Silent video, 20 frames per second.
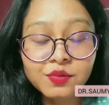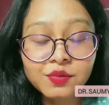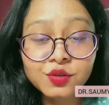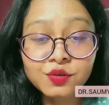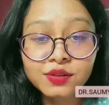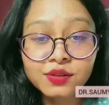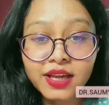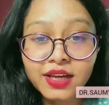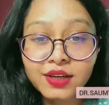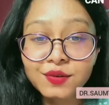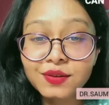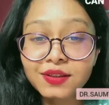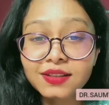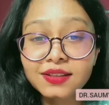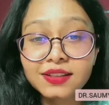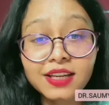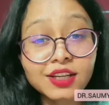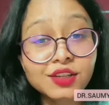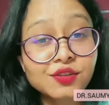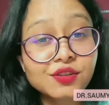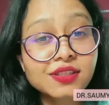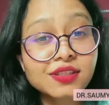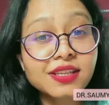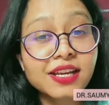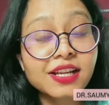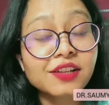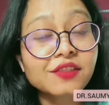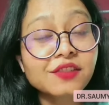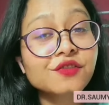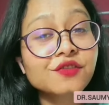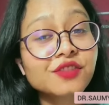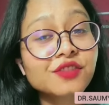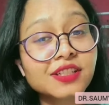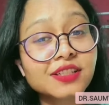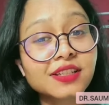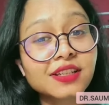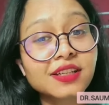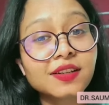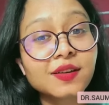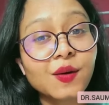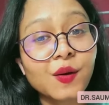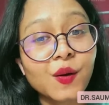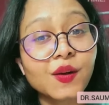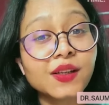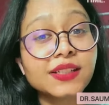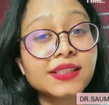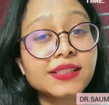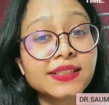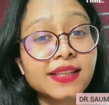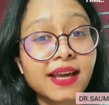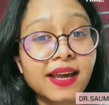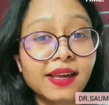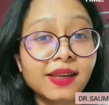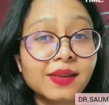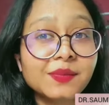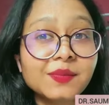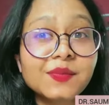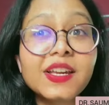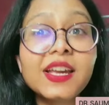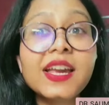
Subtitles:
so that you can get yourself treated on time.